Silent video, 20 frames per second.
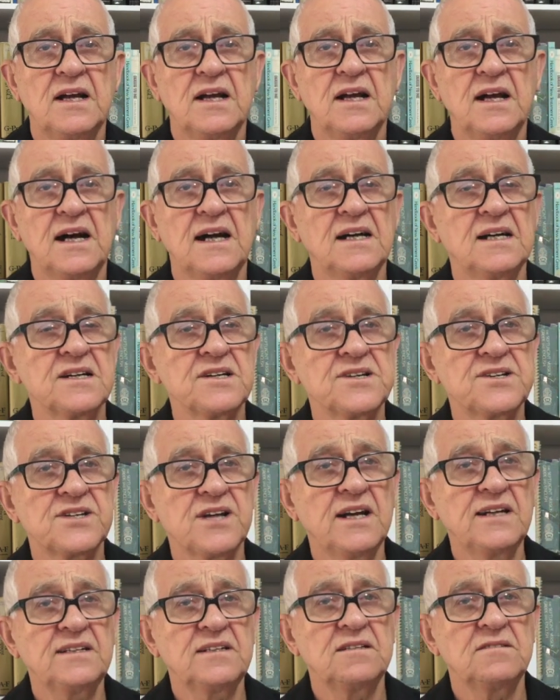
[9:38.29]
Uh,
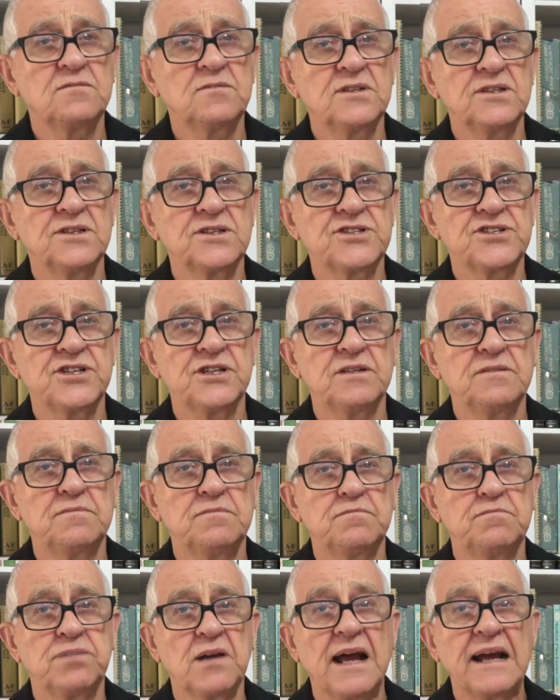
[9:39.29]
Satan worship,
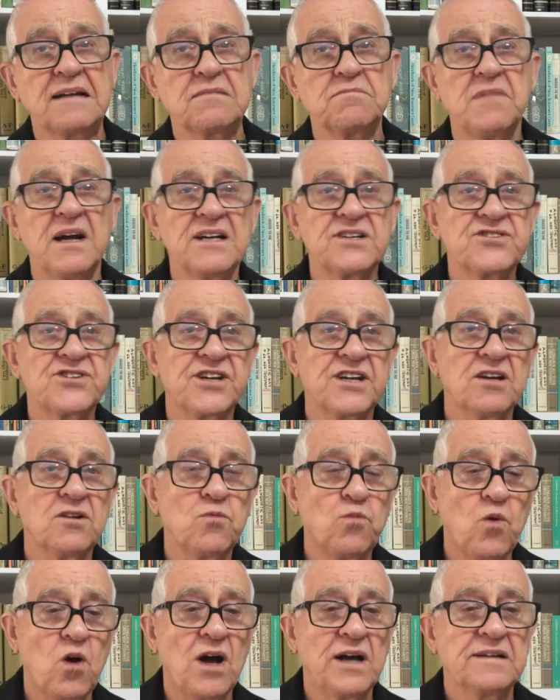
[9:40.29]
black magic
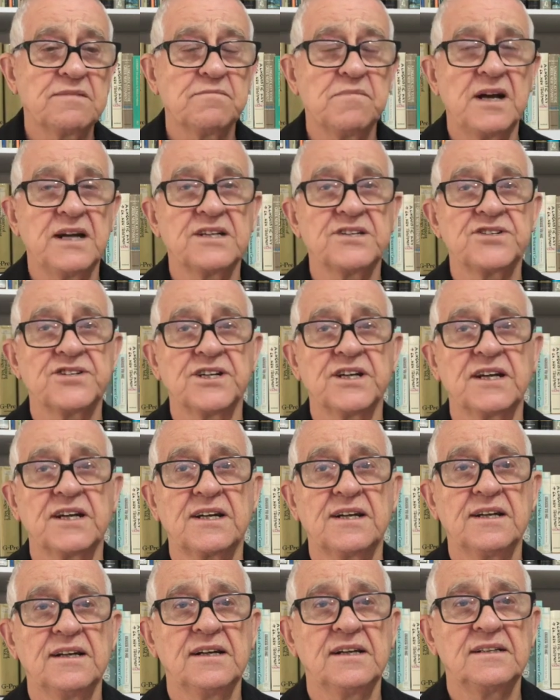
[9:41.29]
and white magic,
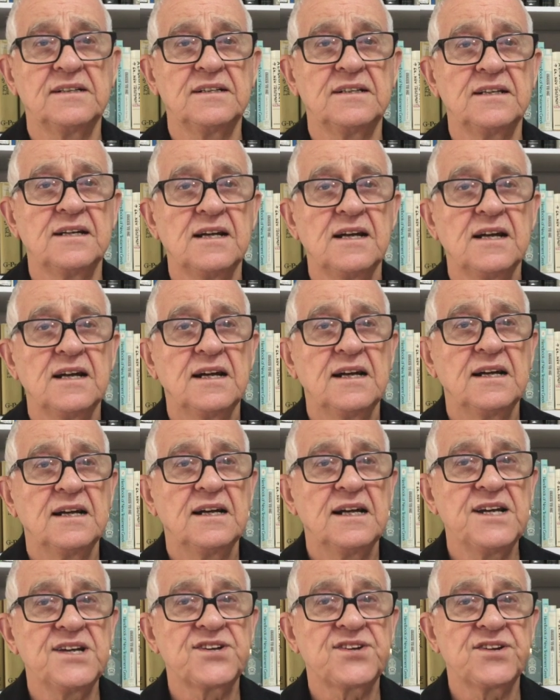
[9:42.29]

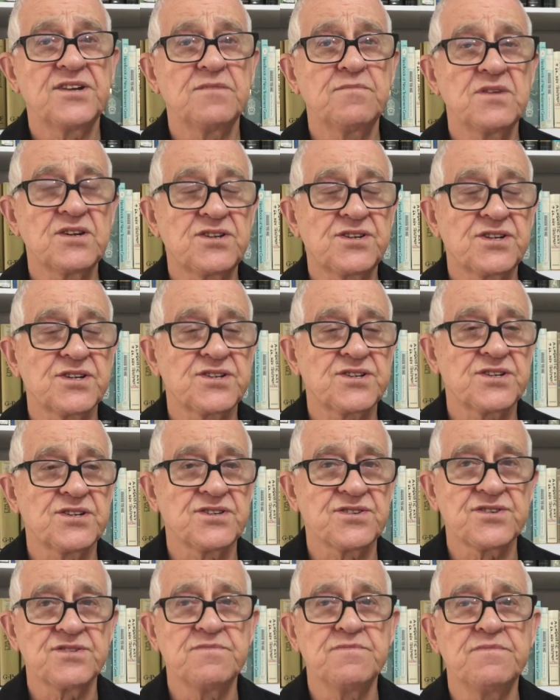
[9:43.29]
and Eastern
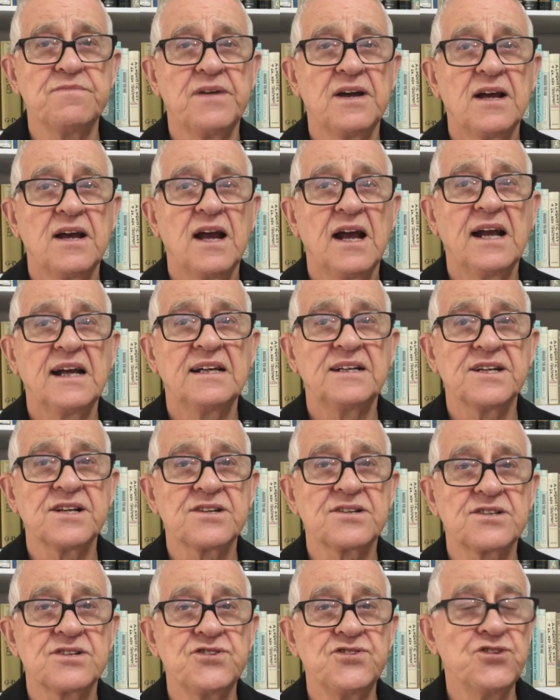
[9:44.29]
mysticism and
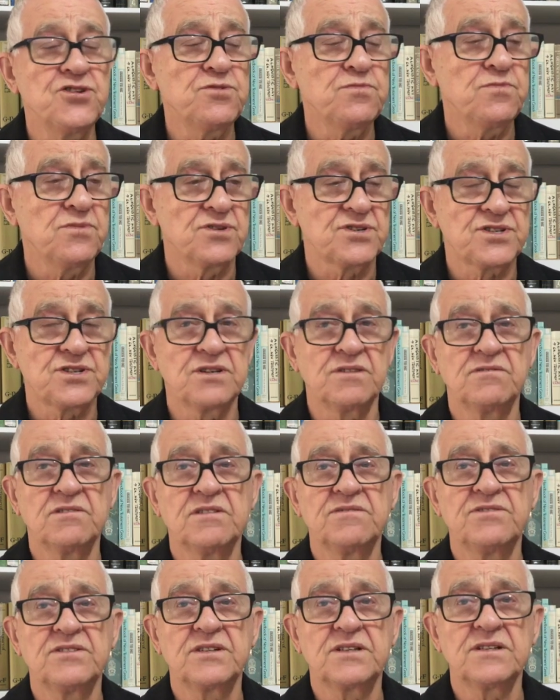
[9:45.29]
its numerous
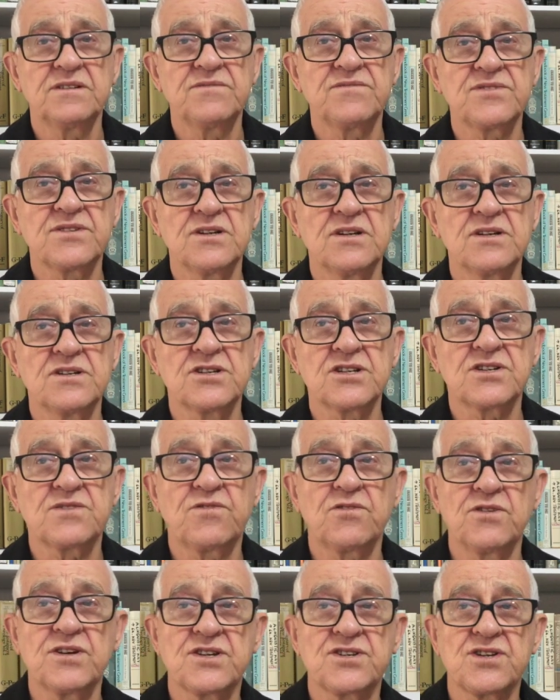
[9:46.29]
derivatives, and just
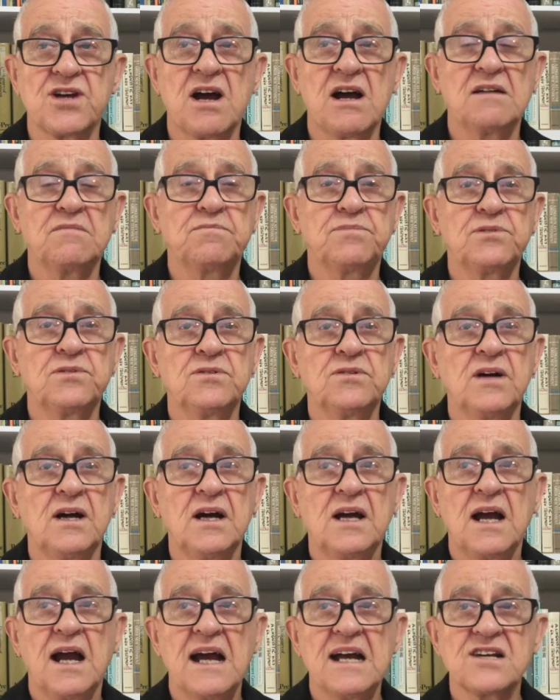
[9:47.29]
for example,
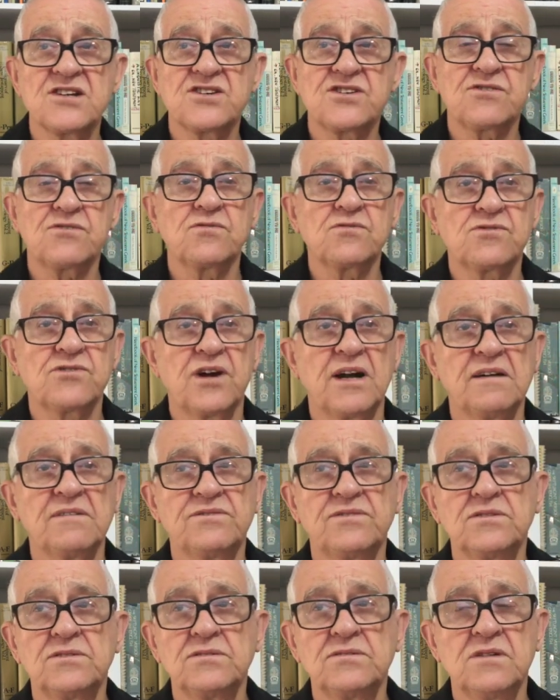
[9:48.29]
astral
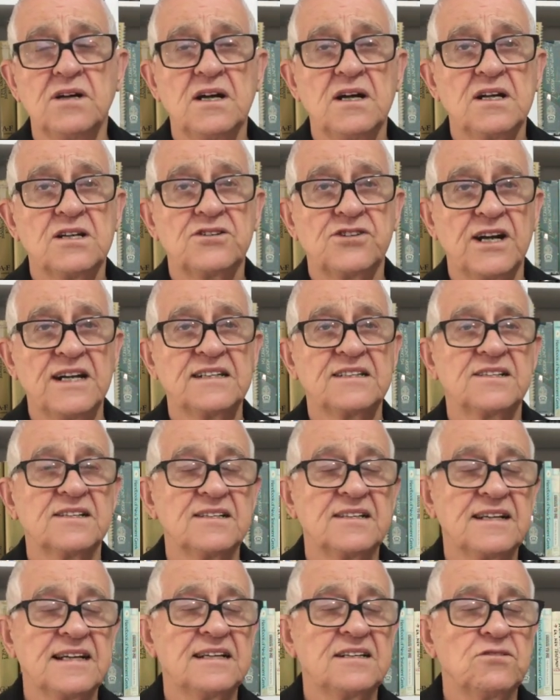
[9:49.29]
travel,
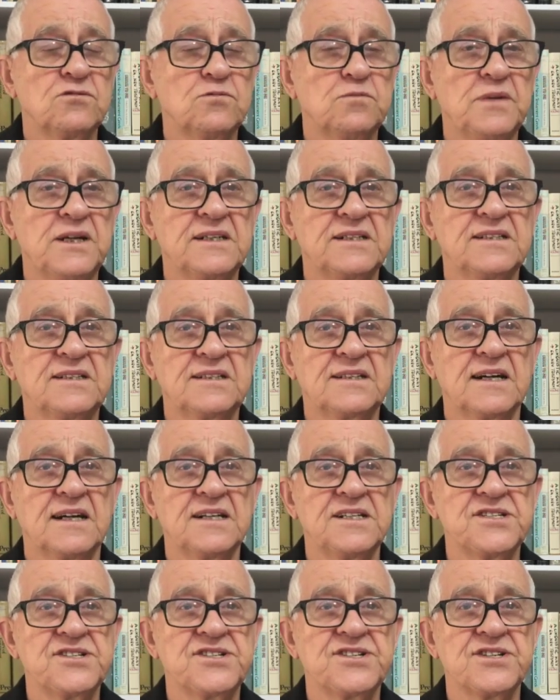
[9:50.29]
transcendental
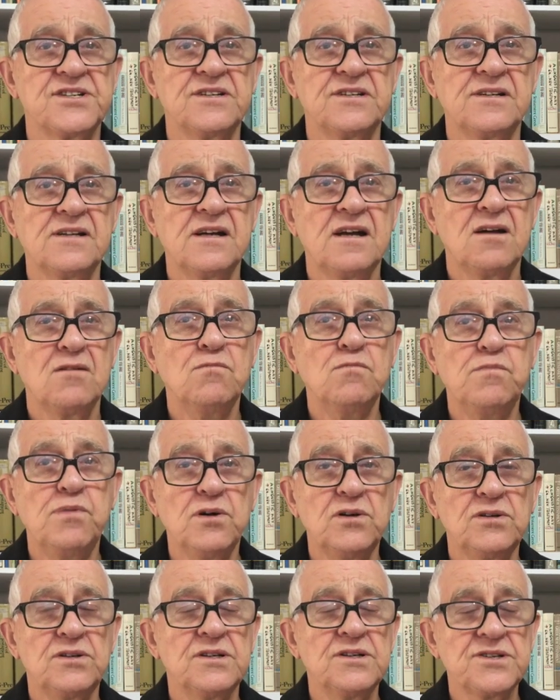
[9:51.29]
meditation,
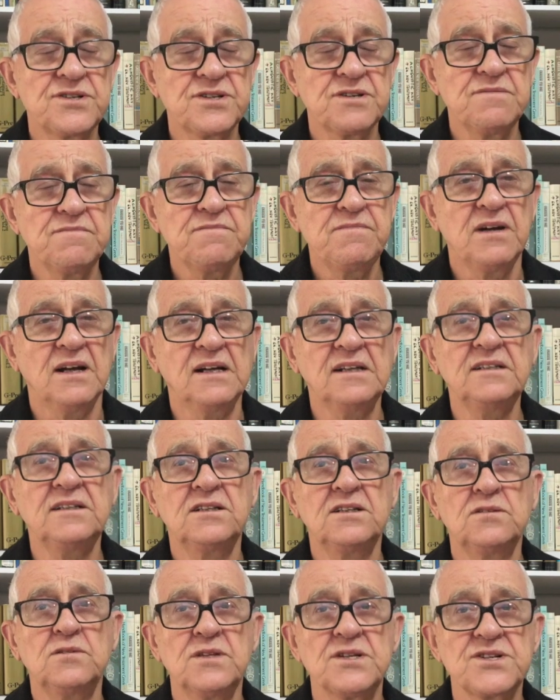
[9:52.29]
Buddhism,
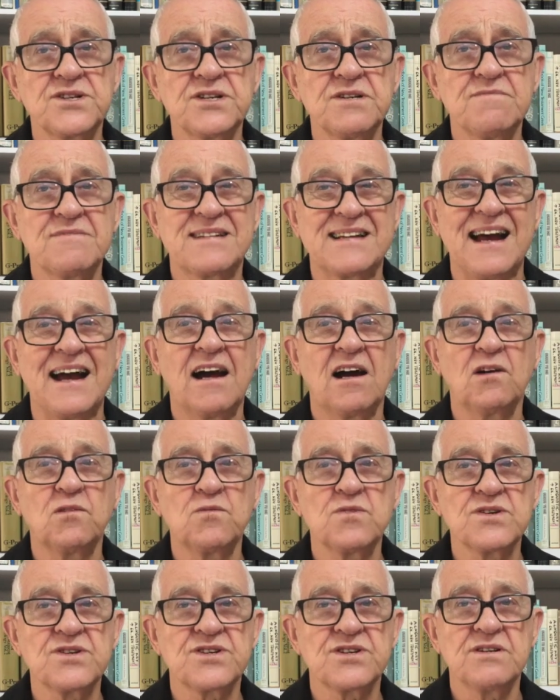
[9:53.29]
Hinduism,
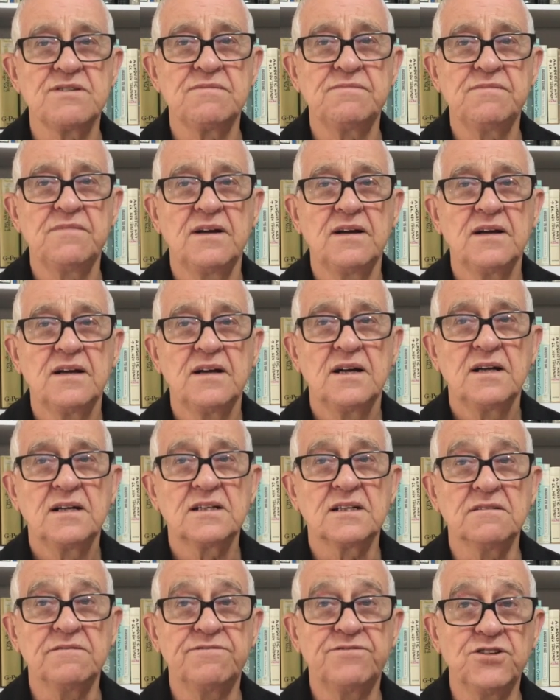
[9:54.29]
Taoism,
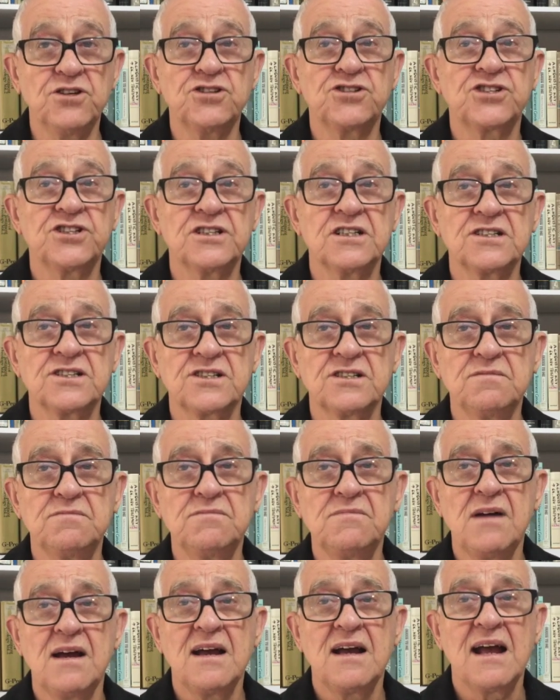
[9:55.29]

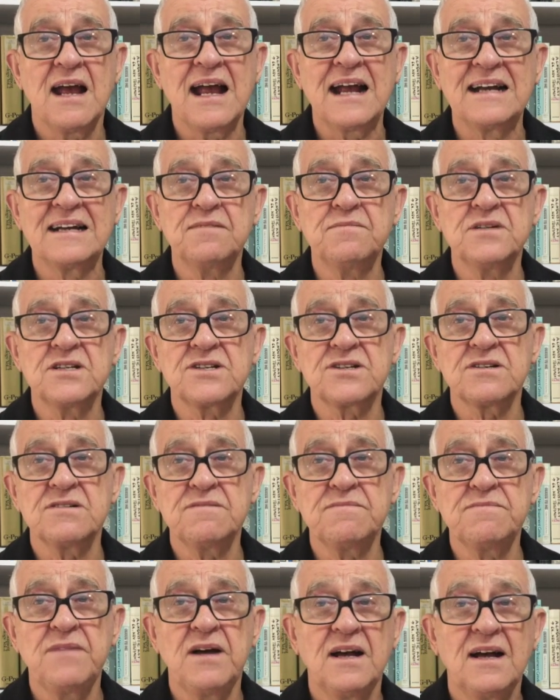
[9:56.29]
Confucianism,
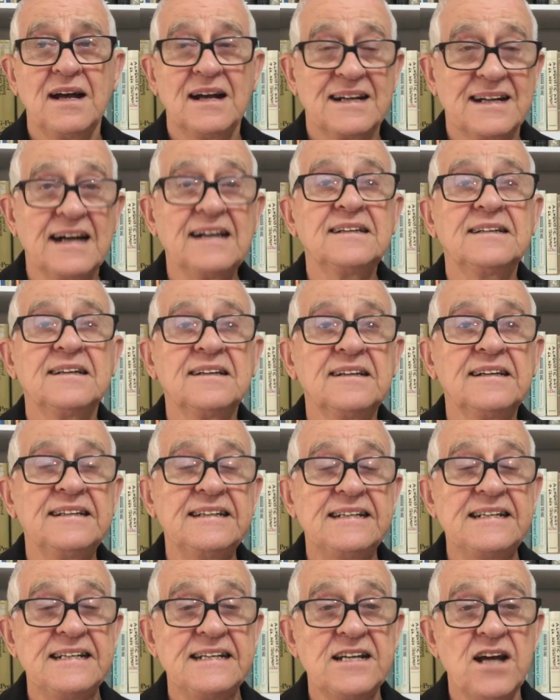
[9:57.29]
animism.
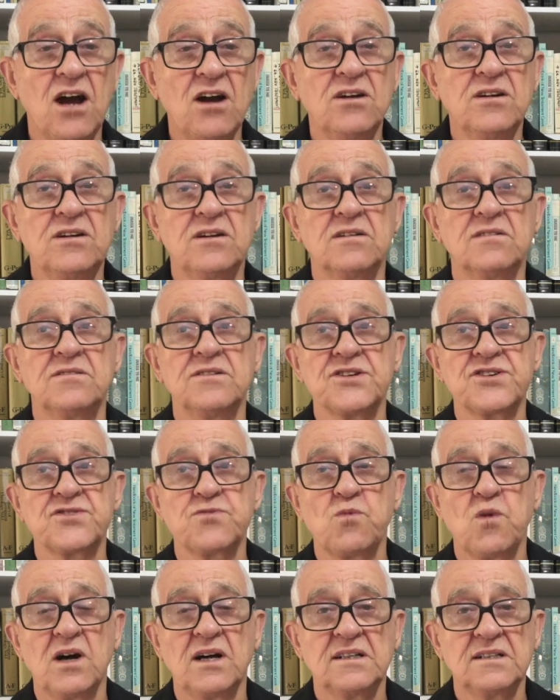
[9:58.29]
Kundalini yoga is
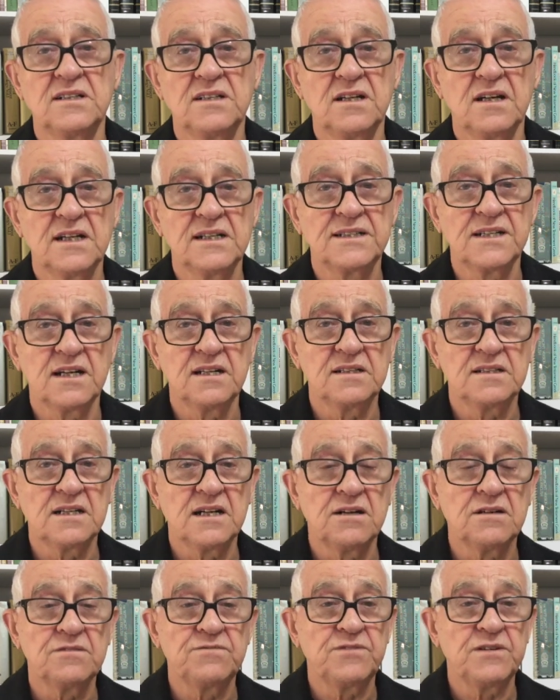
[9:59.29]
one, and I don't
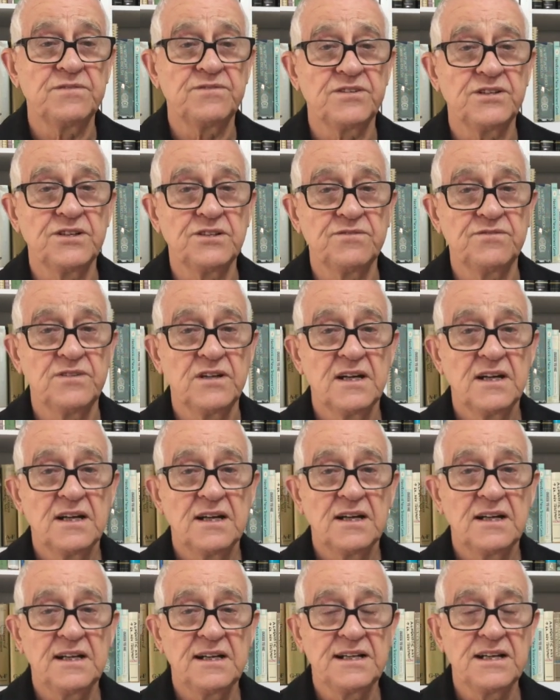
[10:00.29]
know if ever you've,
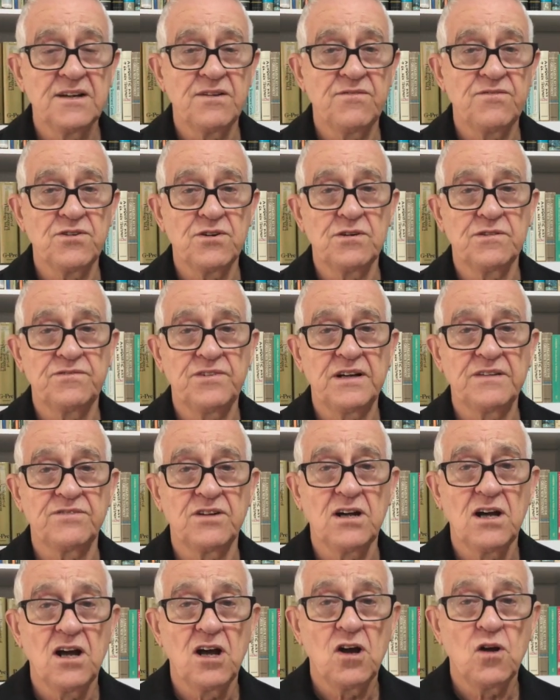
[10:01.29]
any of you have
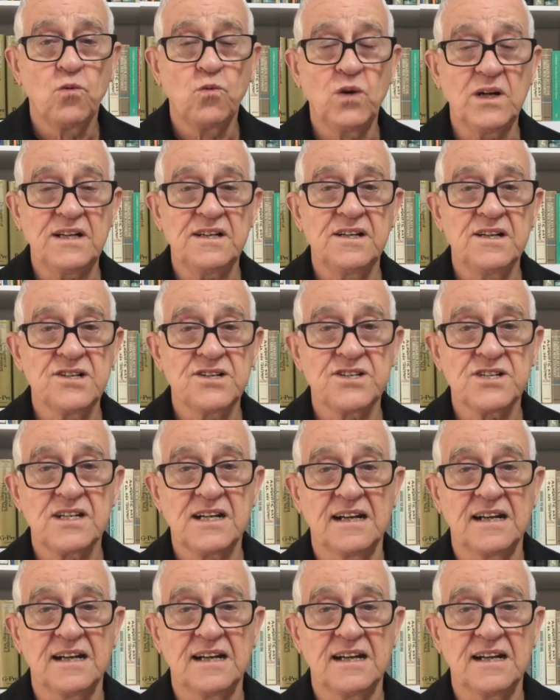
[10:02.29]
ever witnessed